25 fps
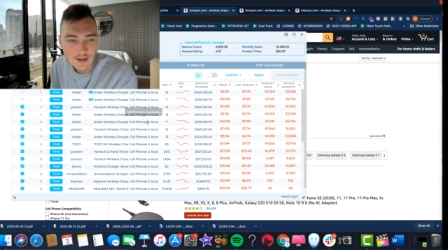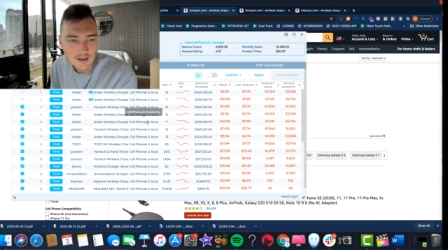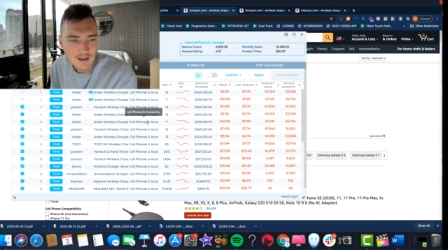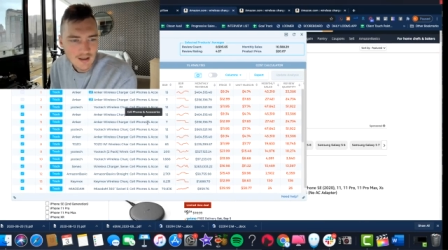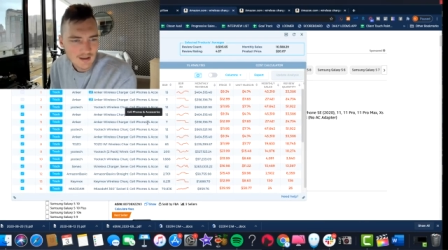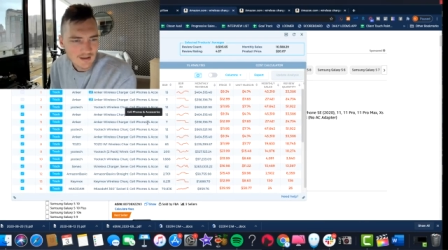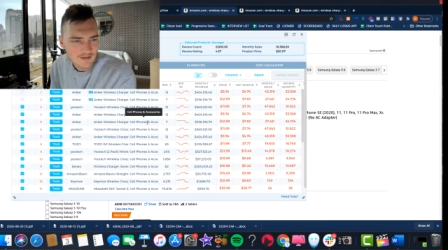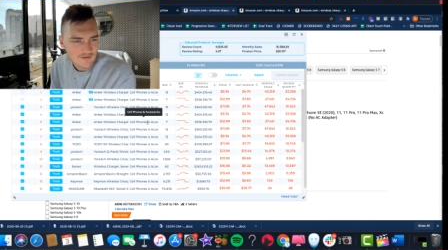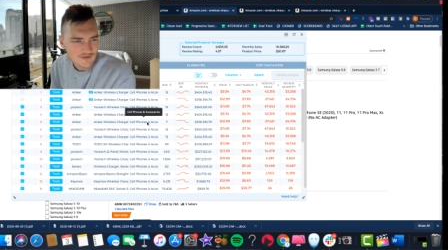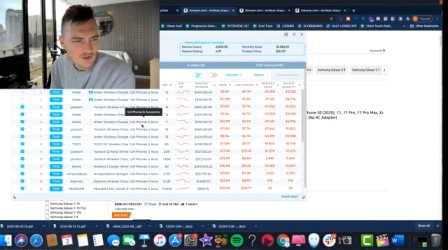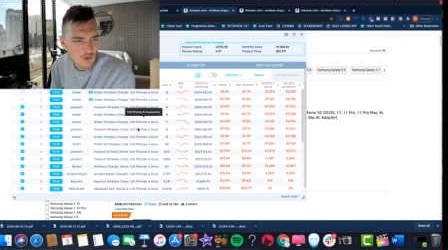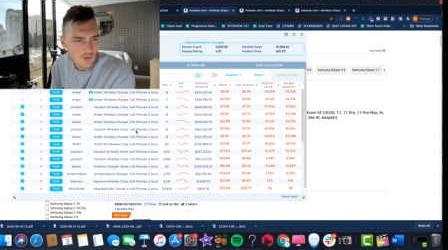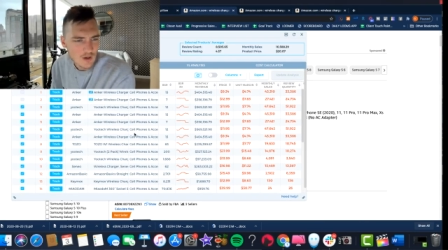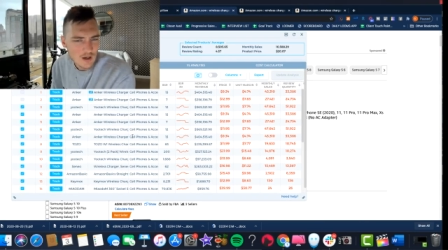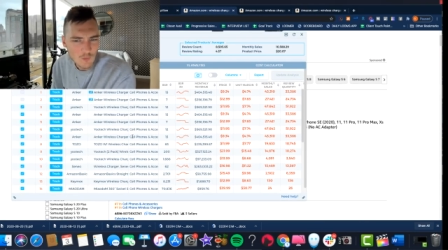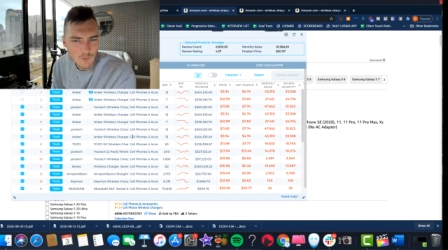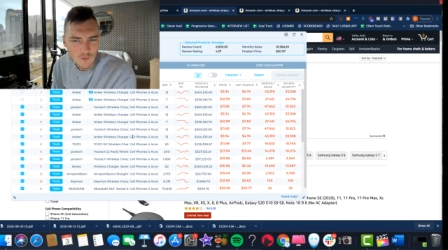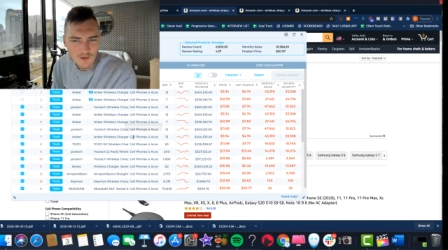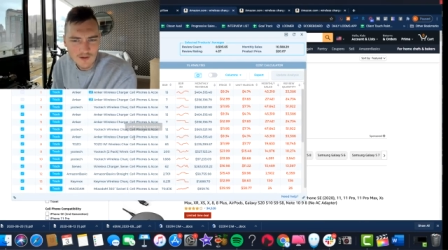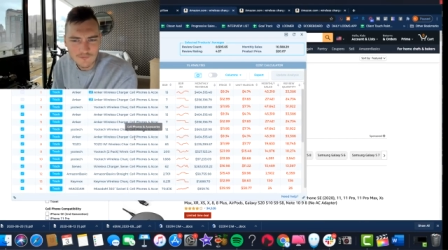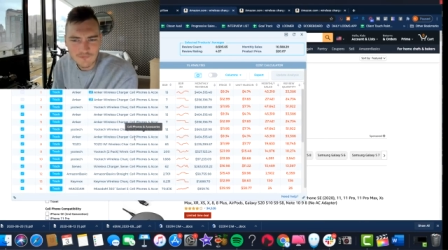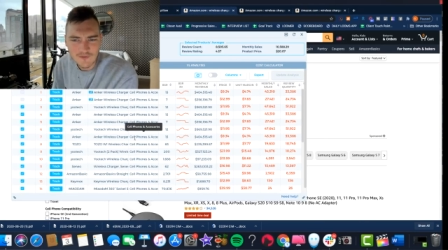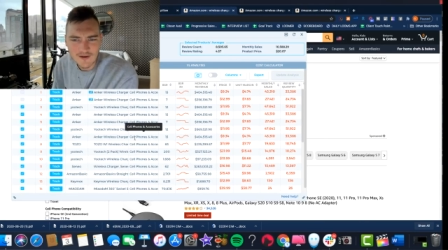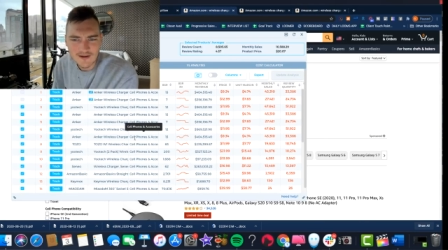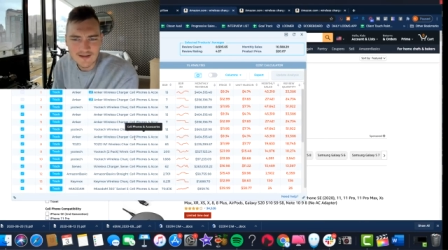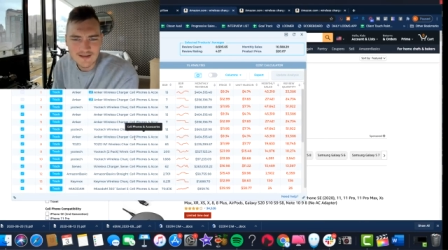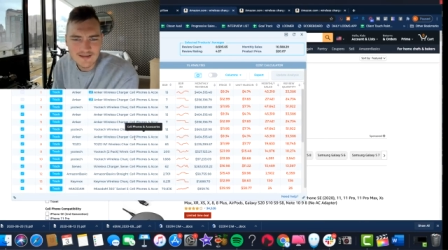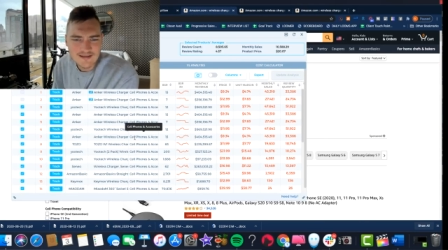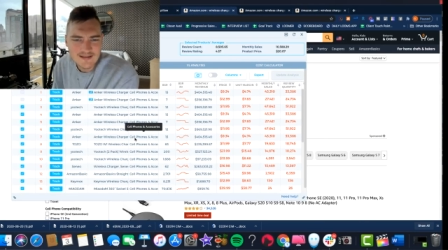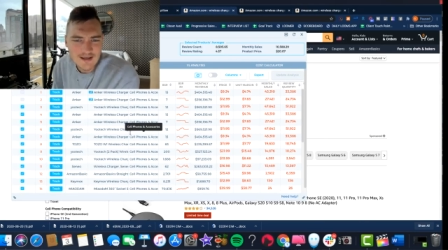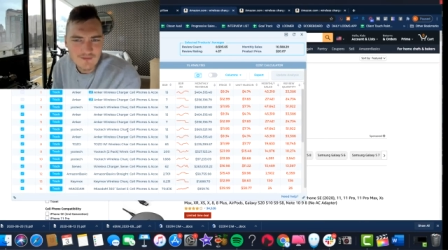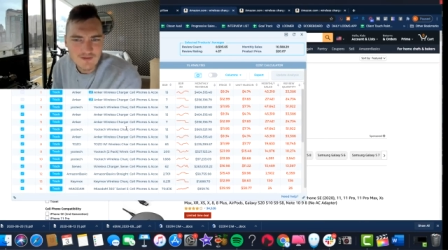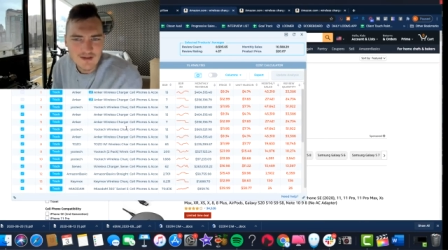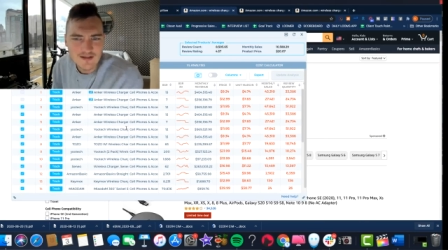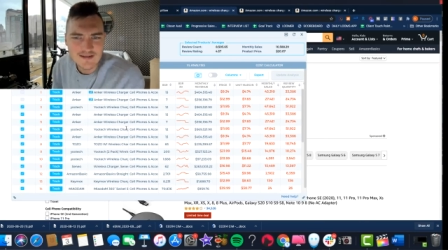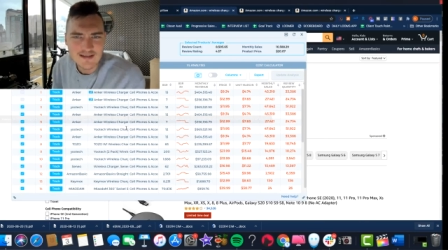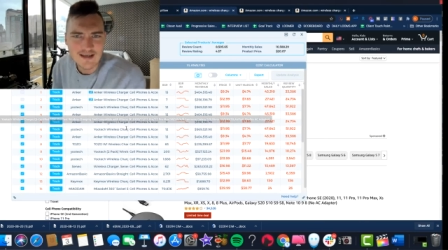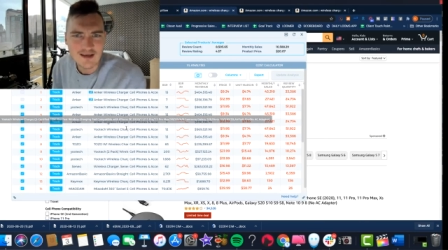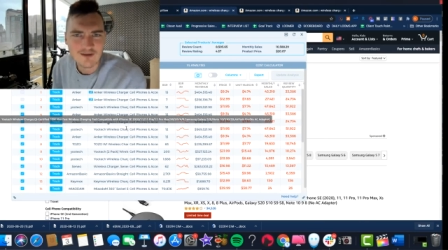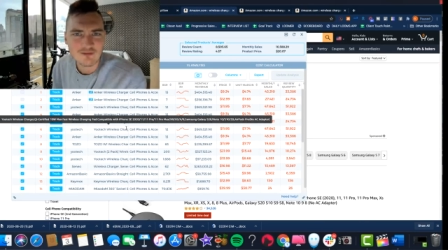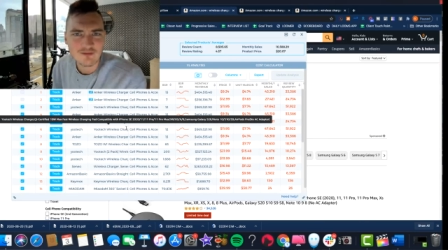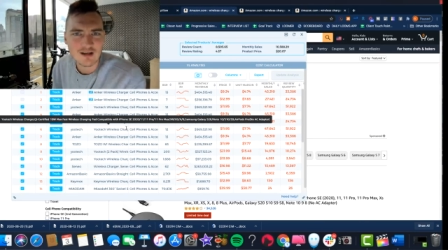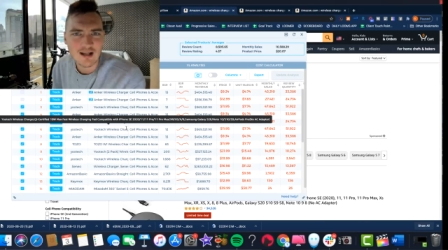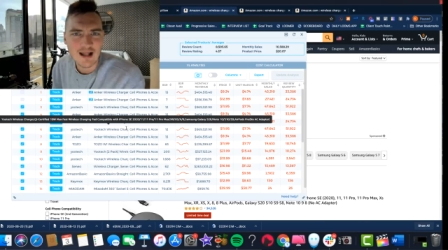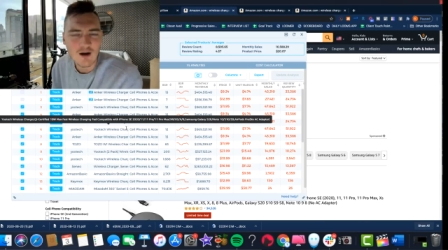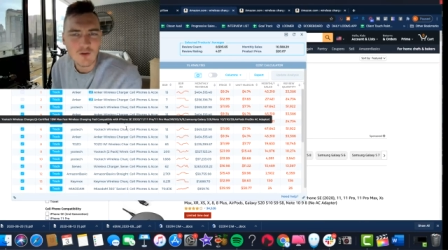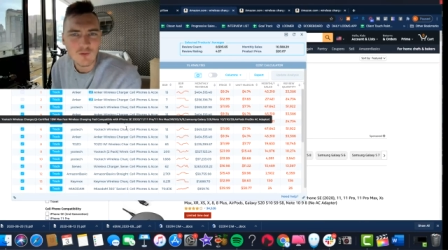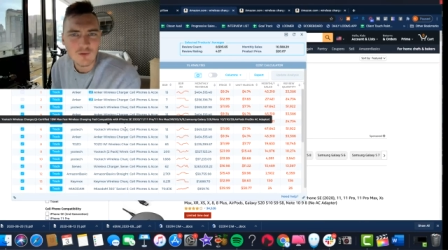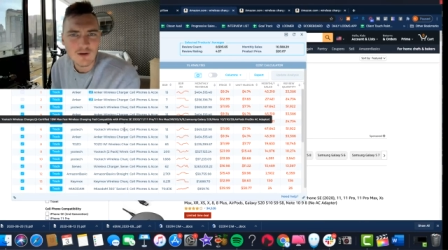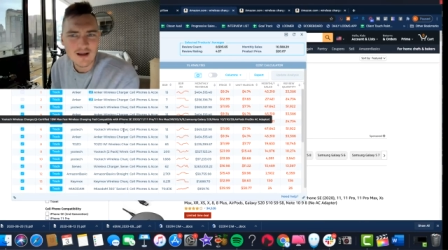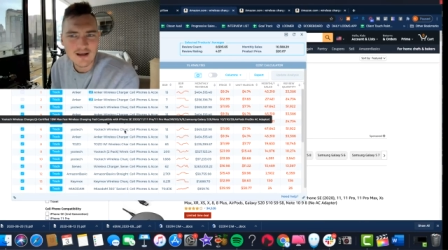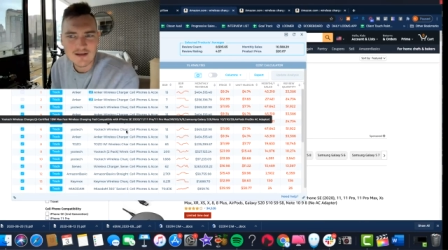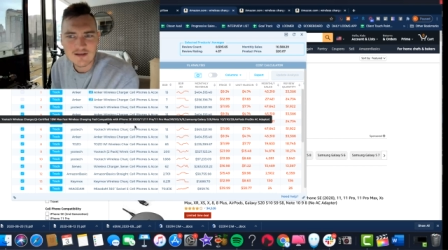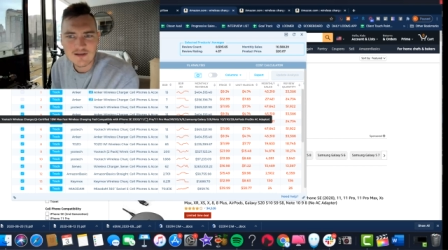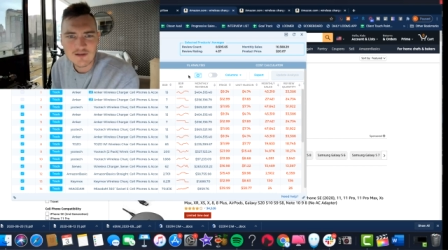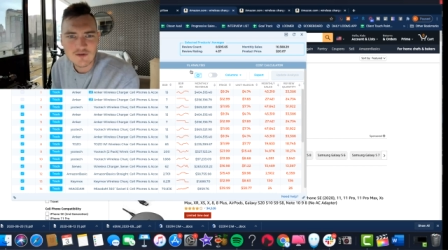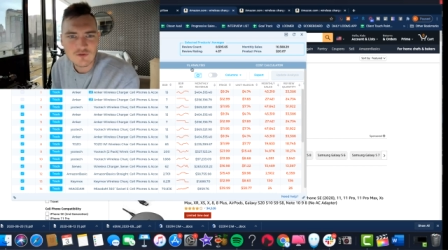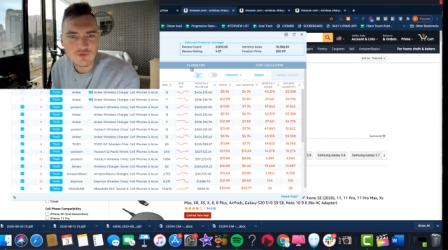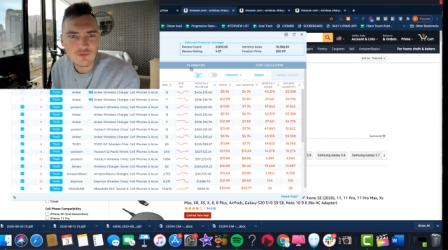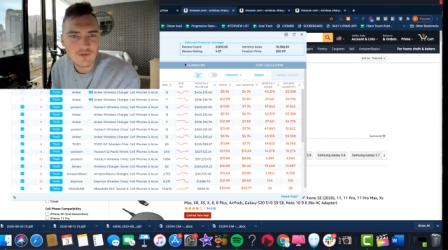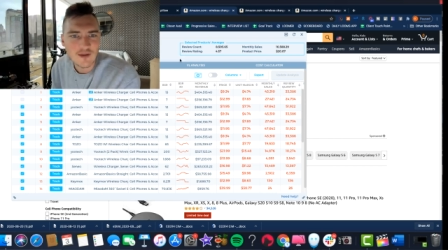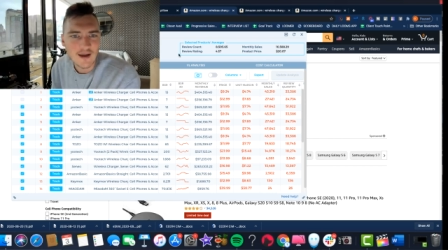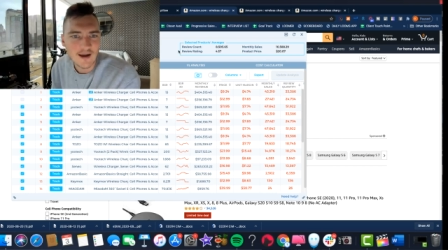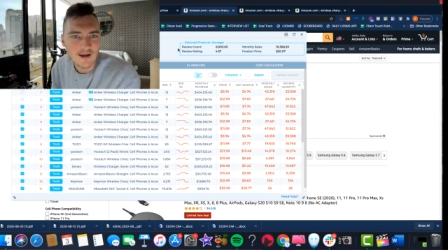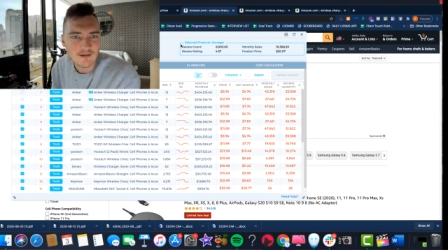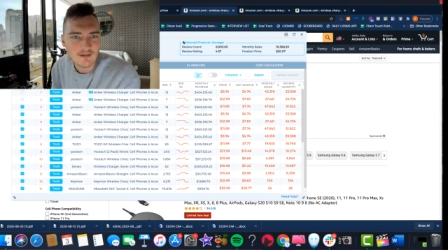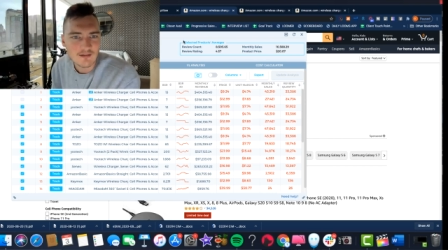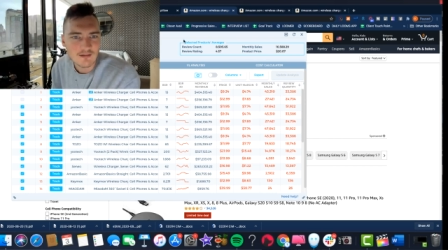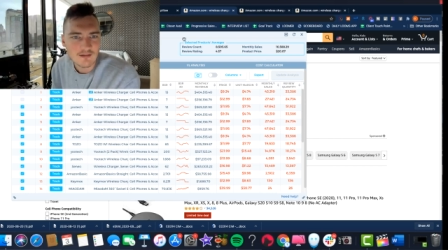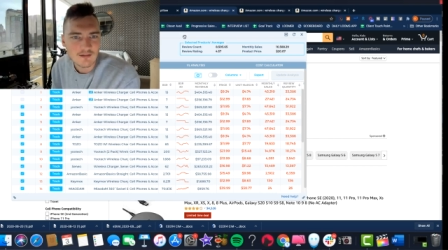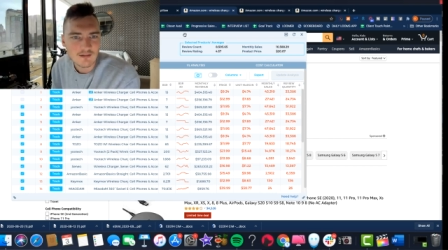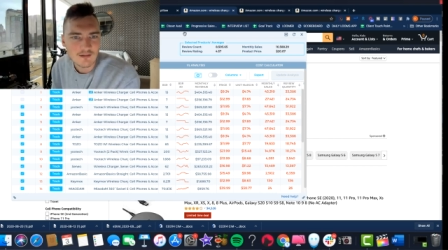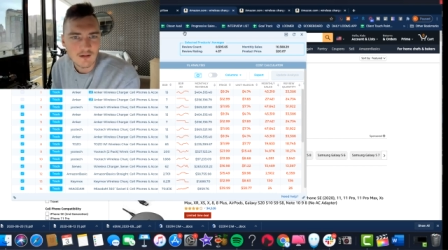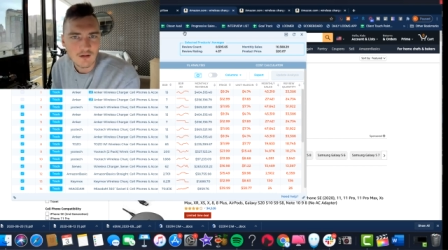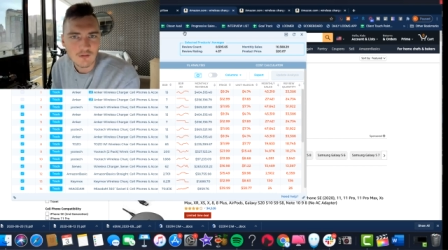So I want to find a seven and seven. How would I do that?